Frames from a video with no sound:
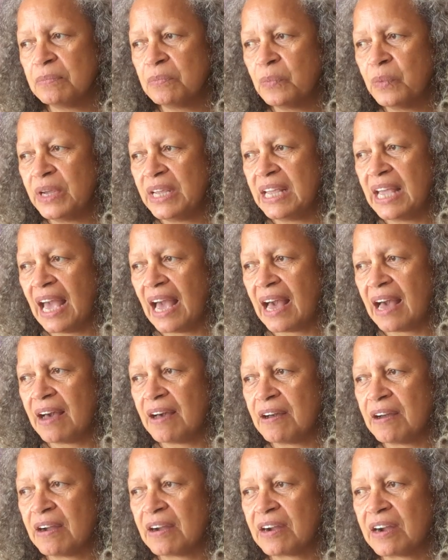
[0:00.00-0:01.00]
We
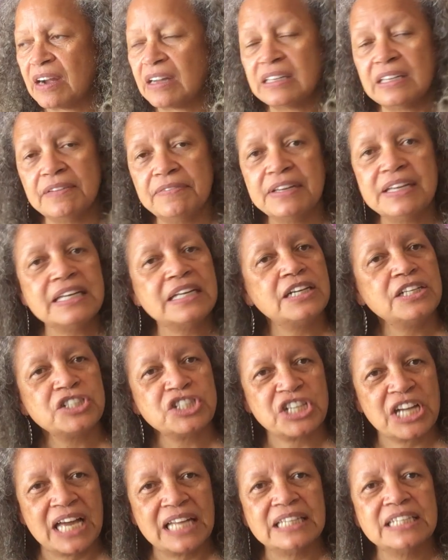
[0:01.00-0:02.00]
are living in a
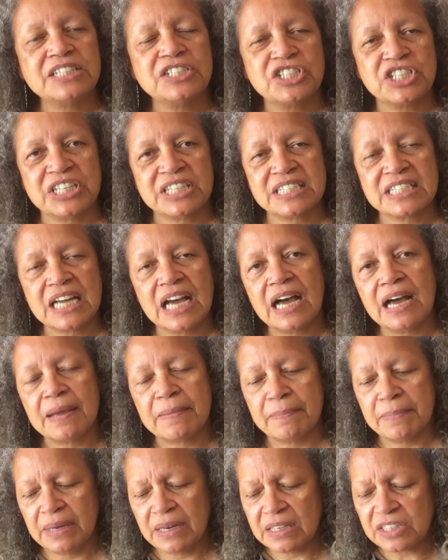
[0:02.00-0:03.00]
challenging
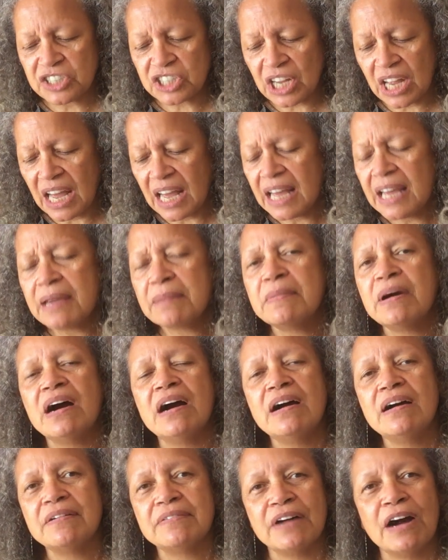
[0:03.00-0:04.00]
time, but a time
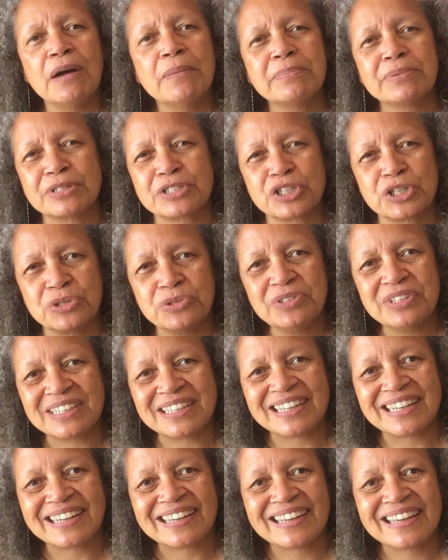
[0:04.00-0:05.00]
of
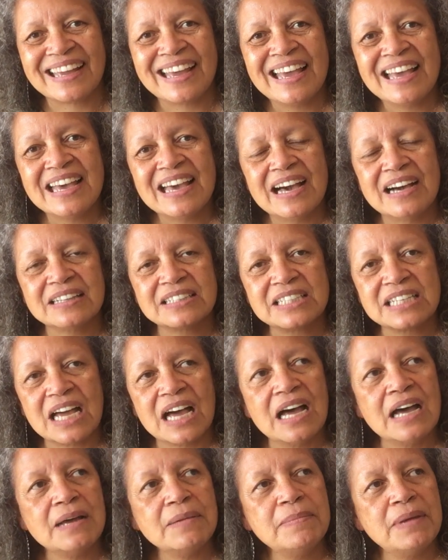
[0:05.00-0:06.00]
opportunity, a
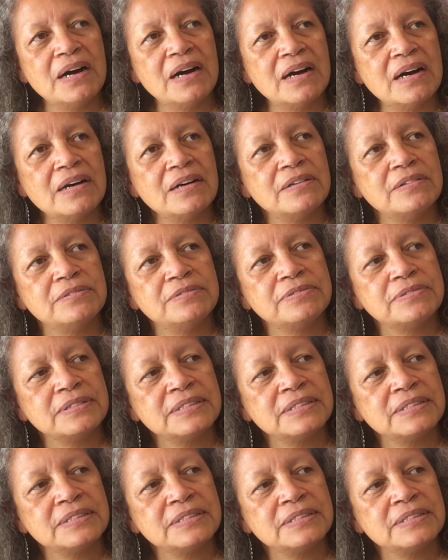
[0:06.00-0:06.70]
time of